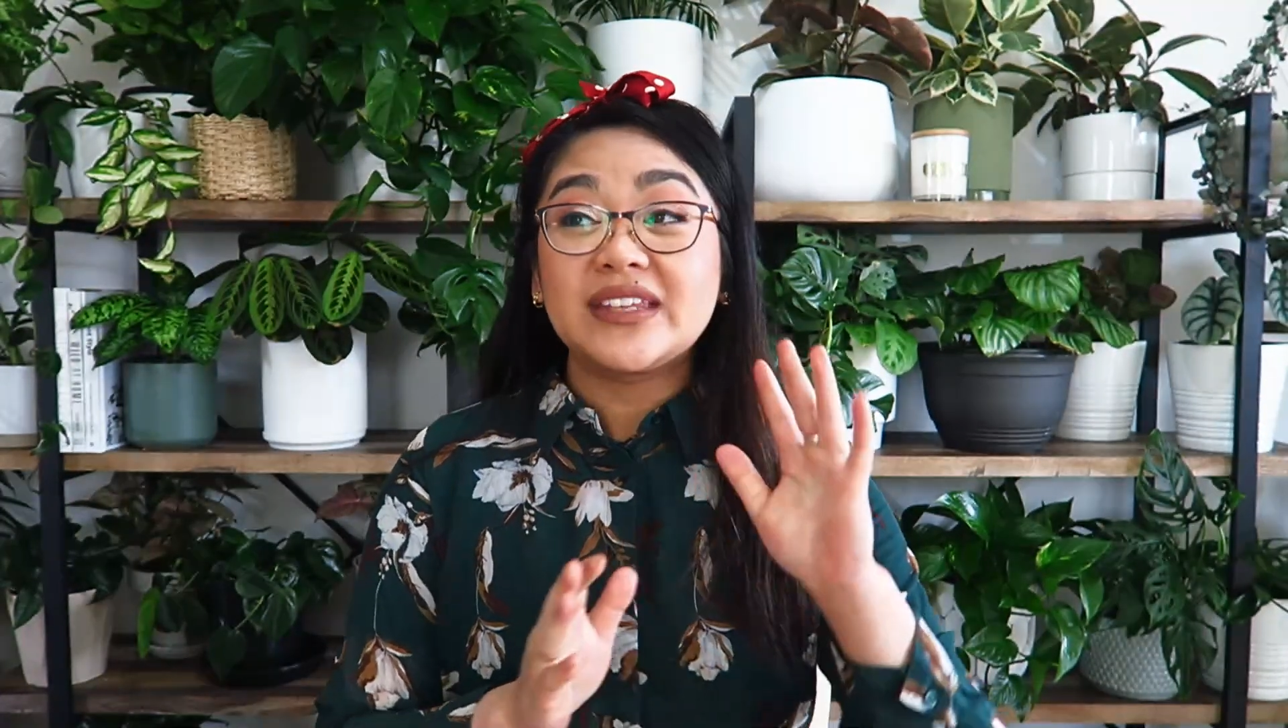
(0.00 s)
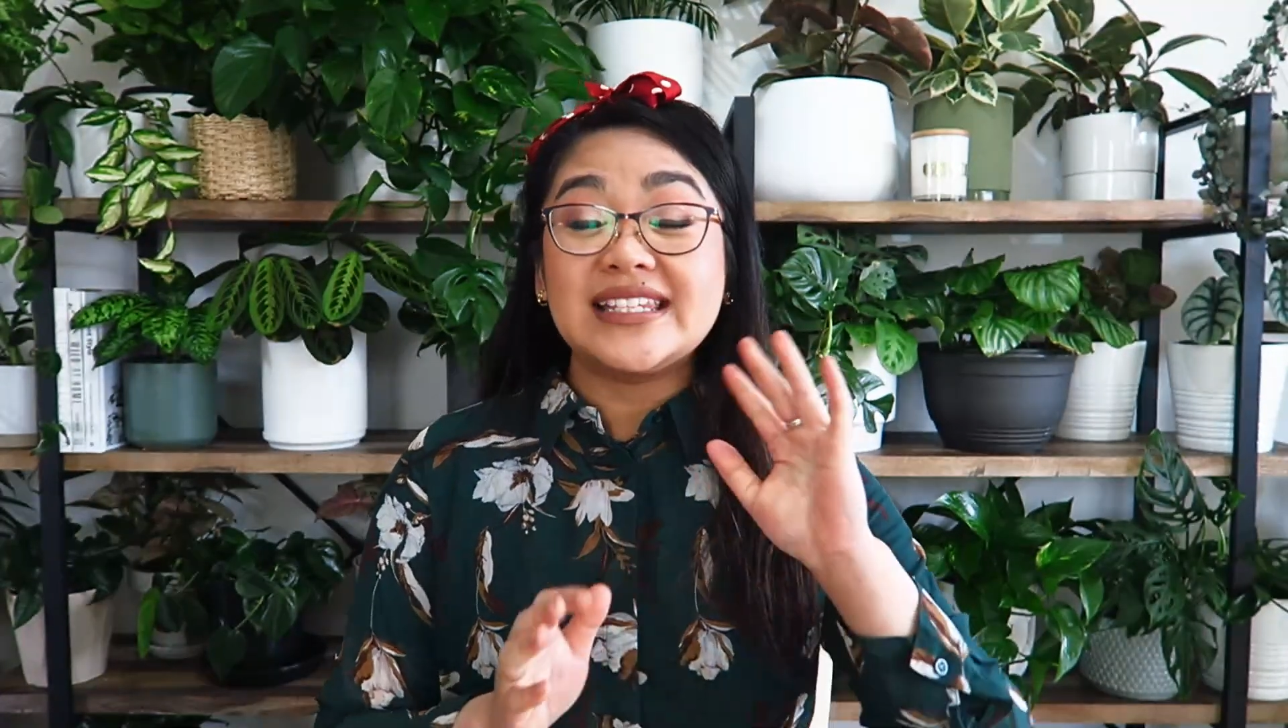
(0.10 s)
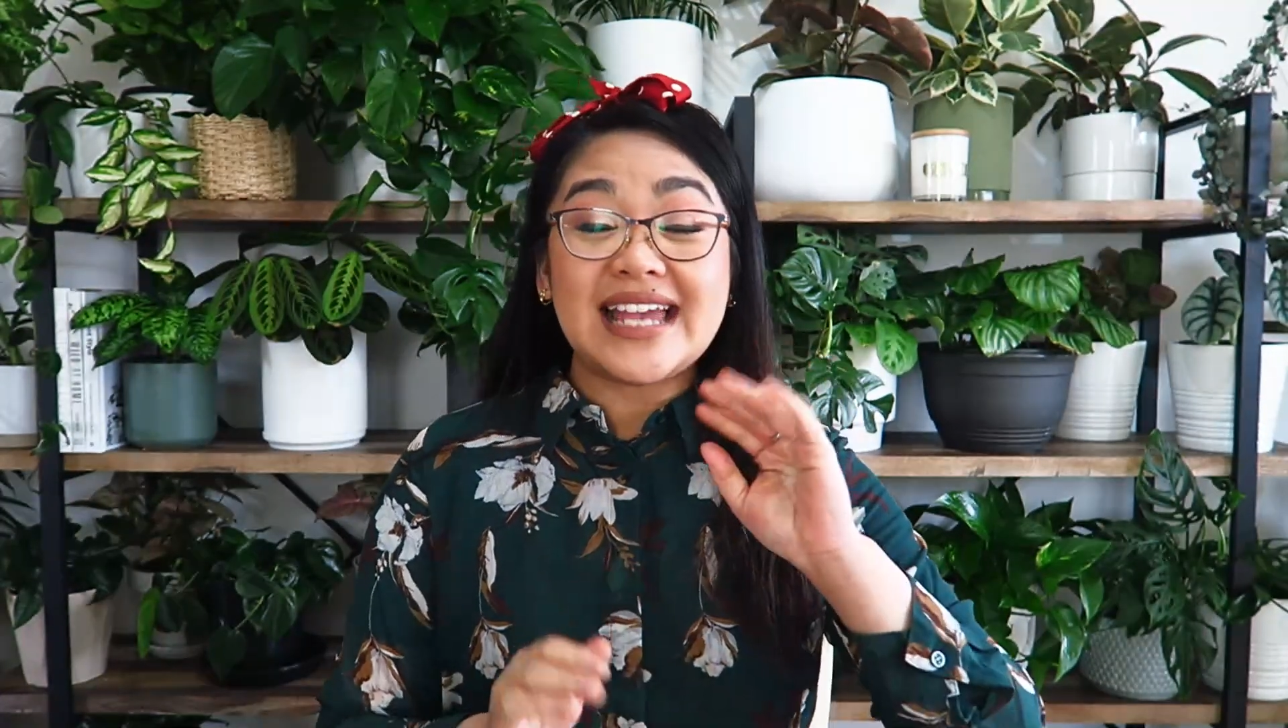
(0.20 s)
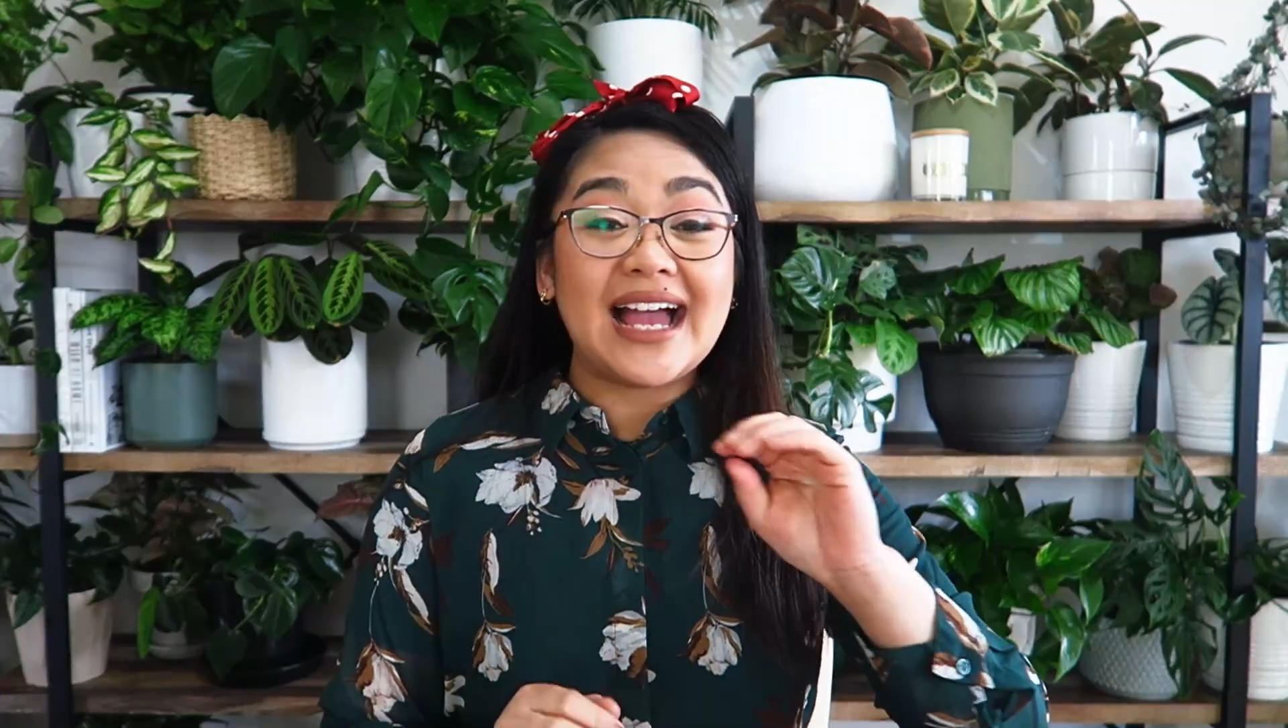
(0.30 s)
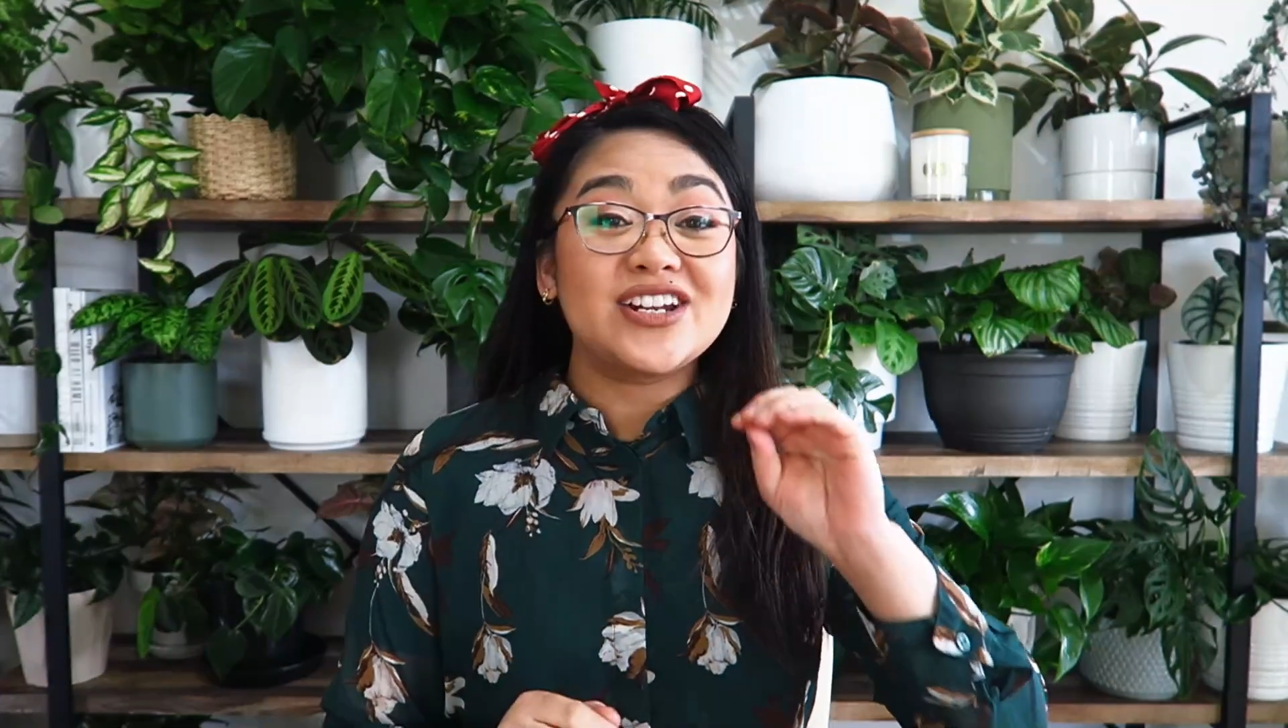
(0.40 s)

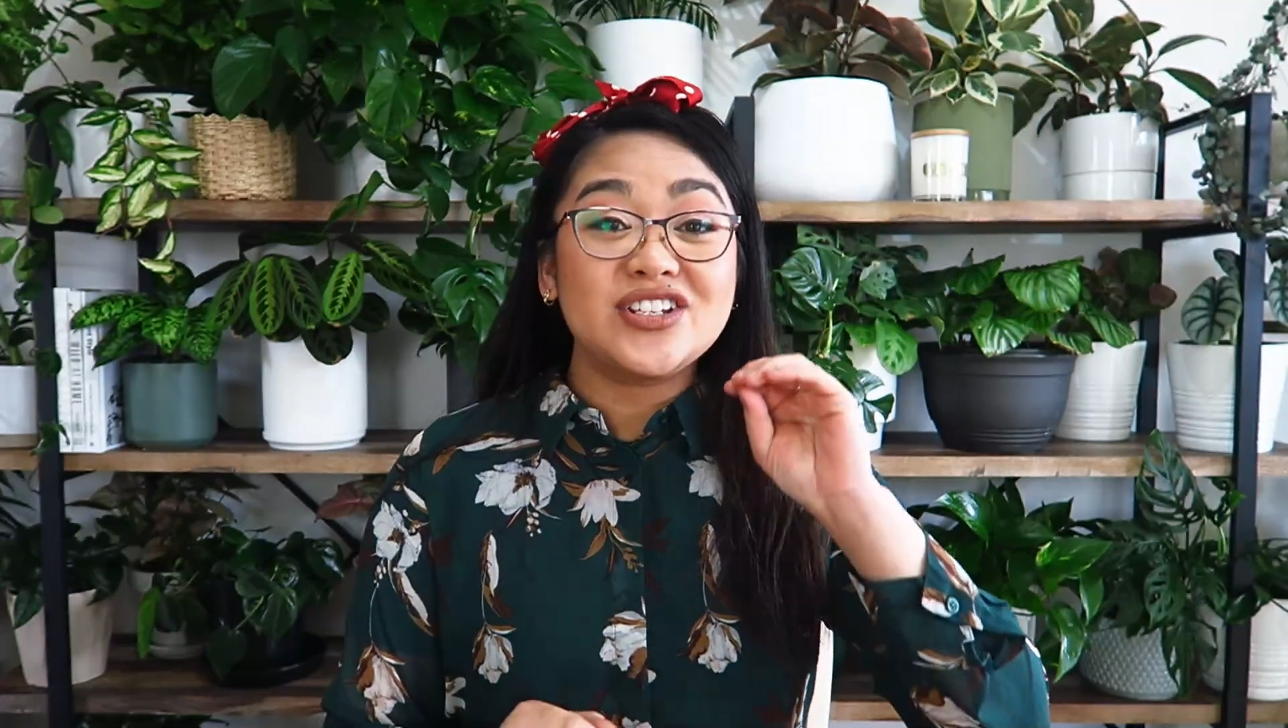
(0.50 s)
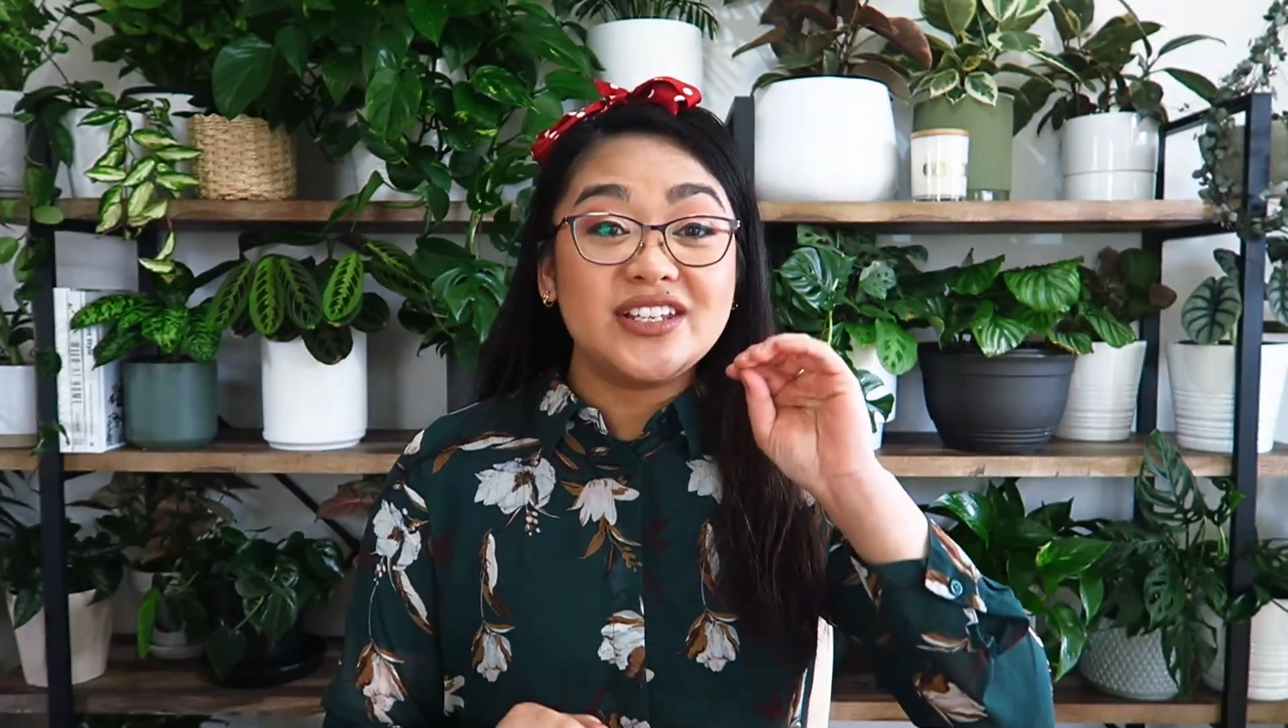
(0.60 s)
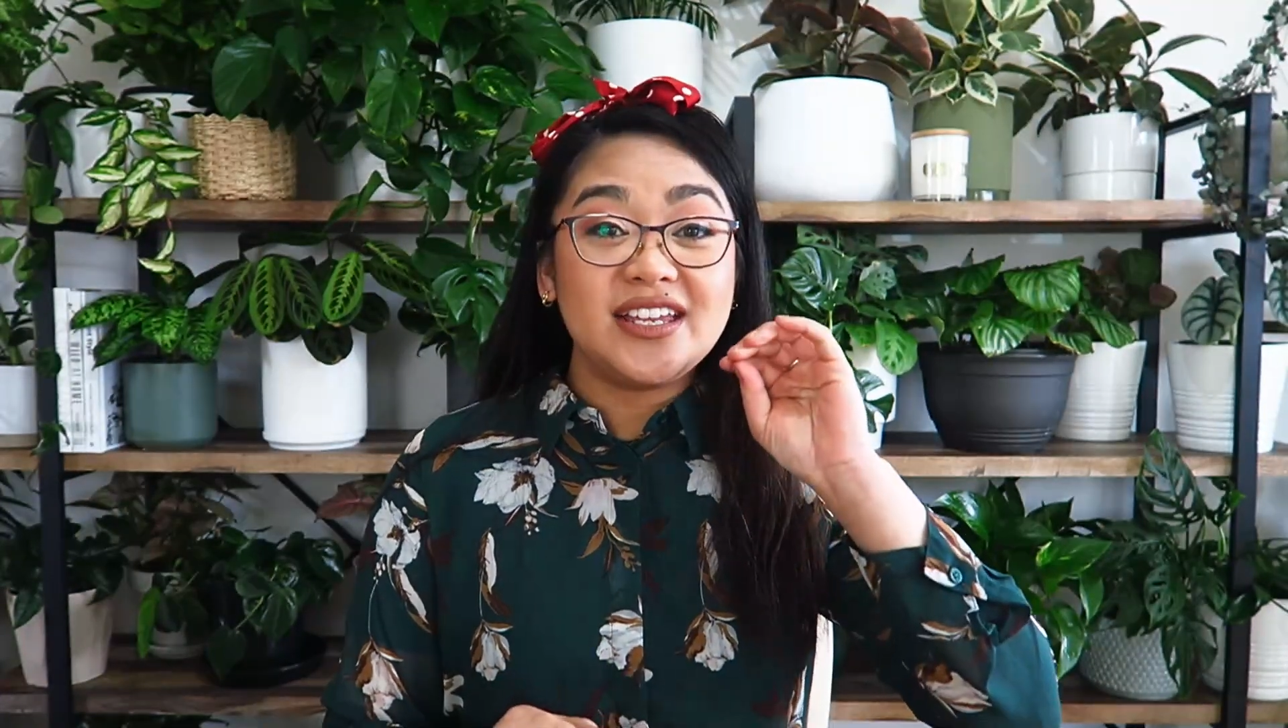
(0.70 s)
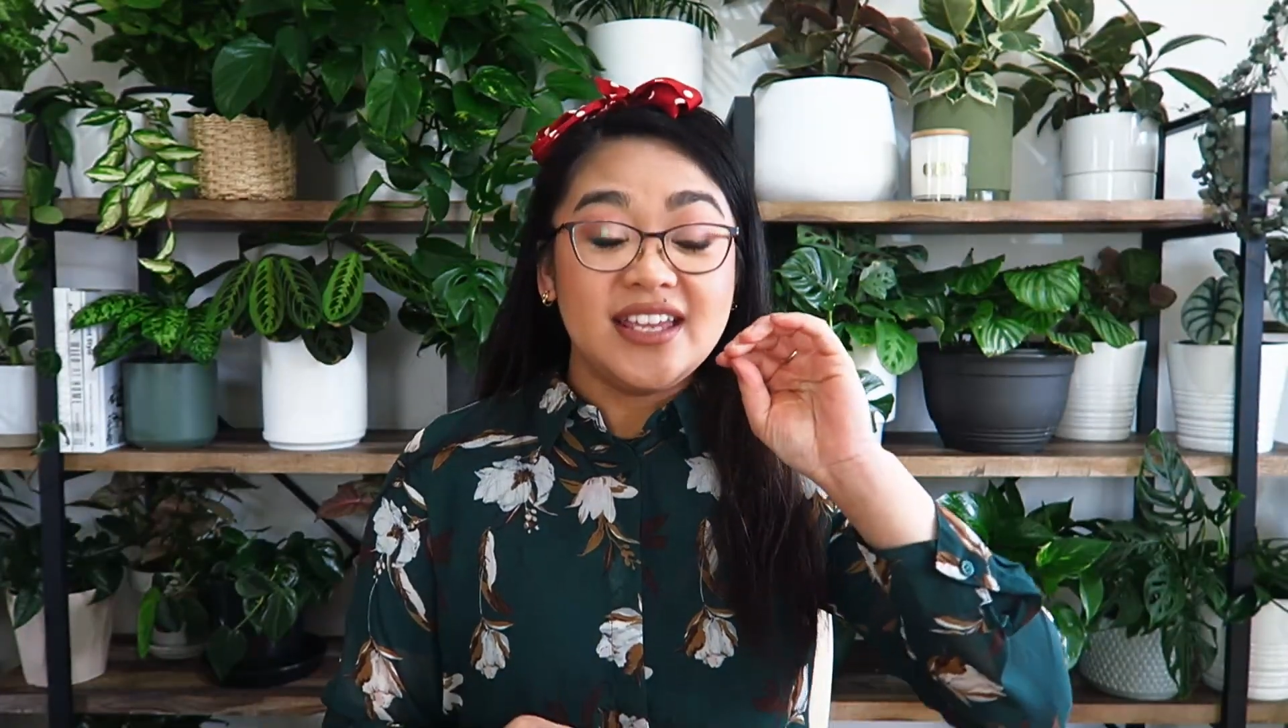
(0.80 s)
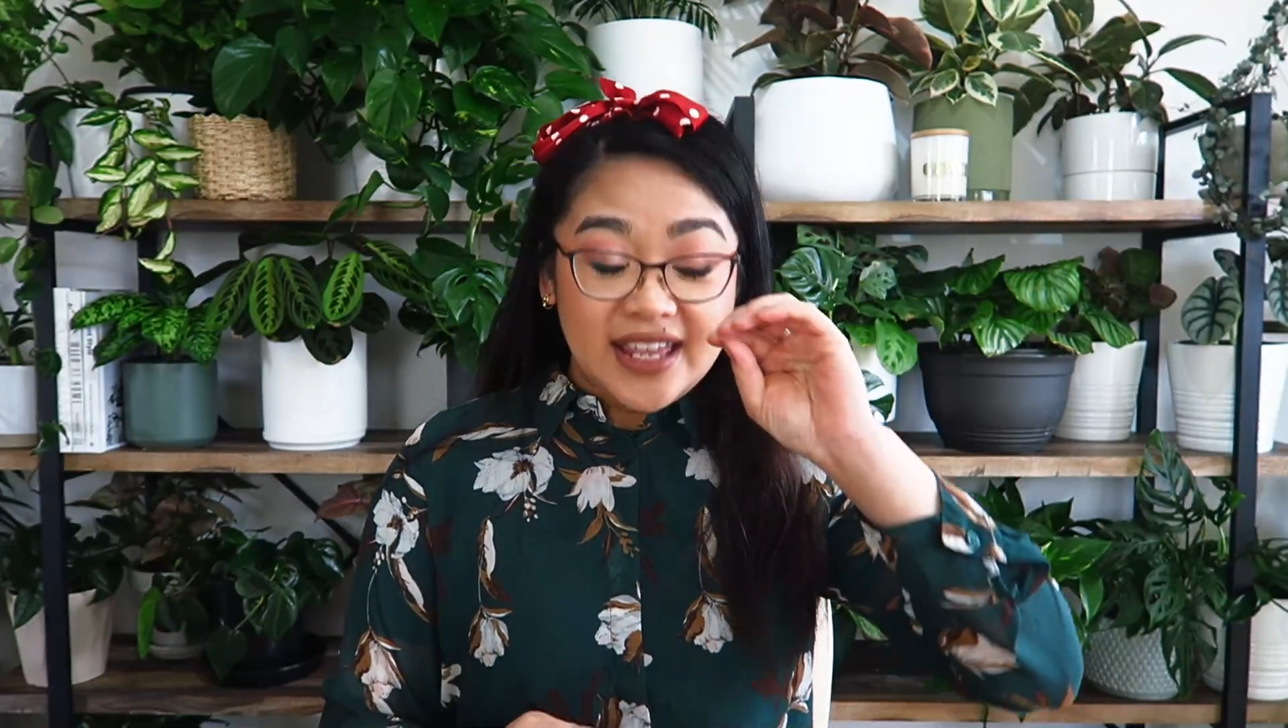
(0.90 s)
It's
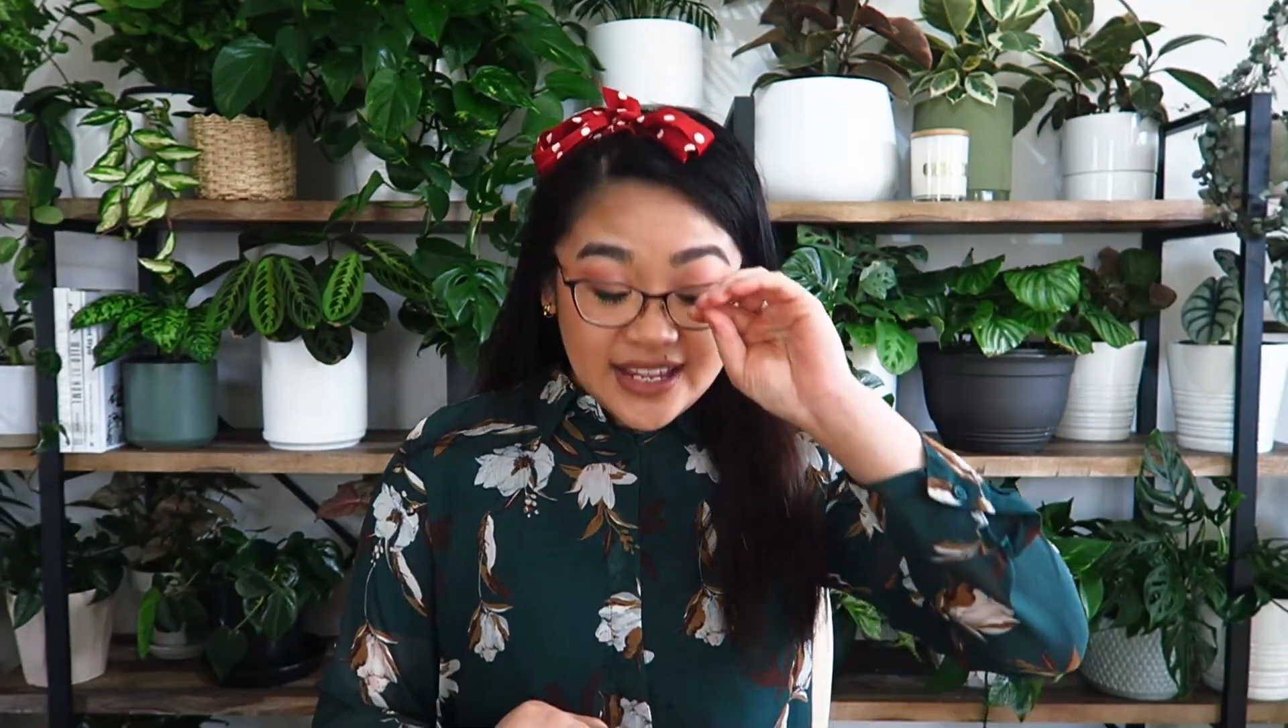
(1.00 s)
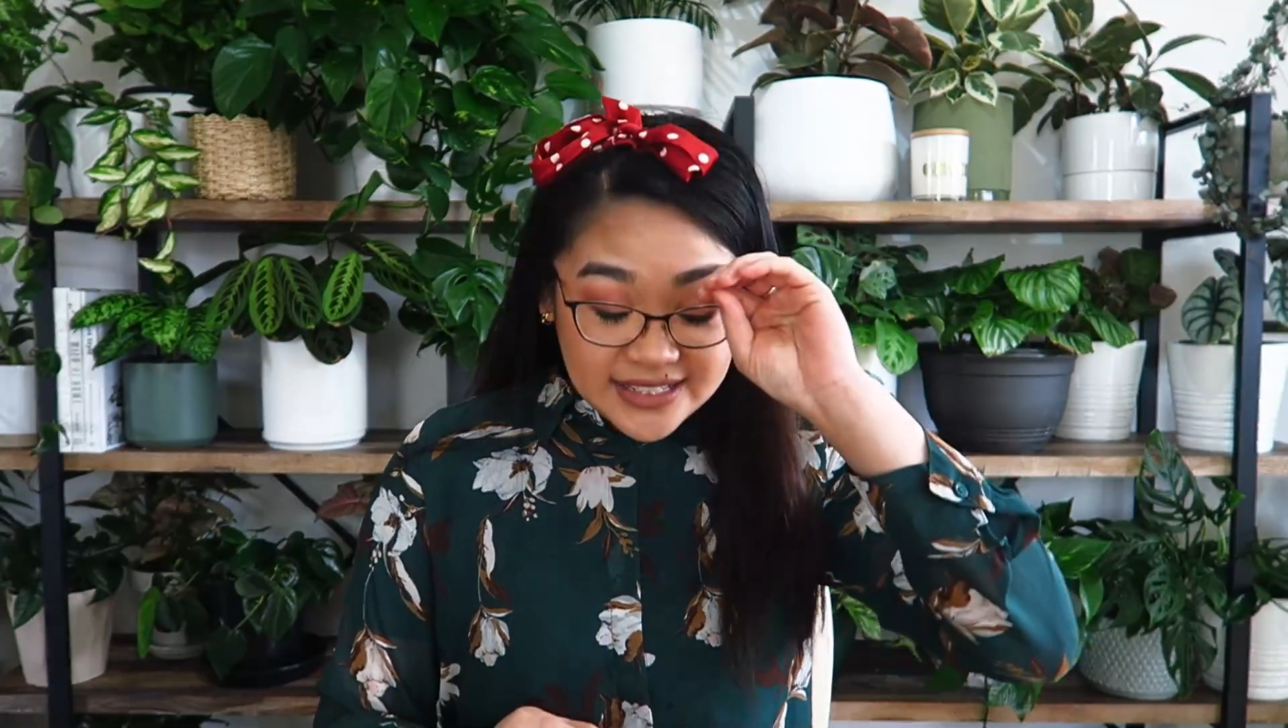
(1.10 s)
actually